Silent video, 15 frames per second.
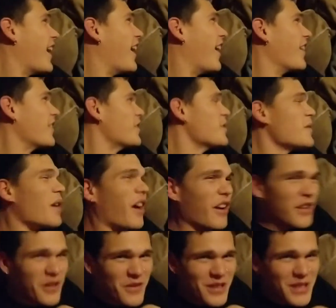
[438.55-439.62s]
Are you are
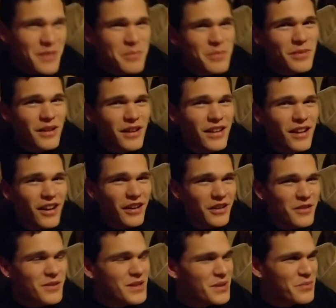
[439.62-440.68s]
you sub are
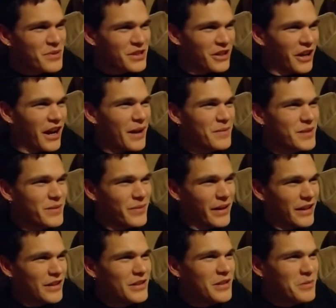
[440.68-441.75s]
you subscribed to my
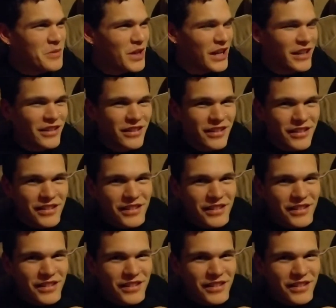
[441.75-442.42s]
YouTube channel?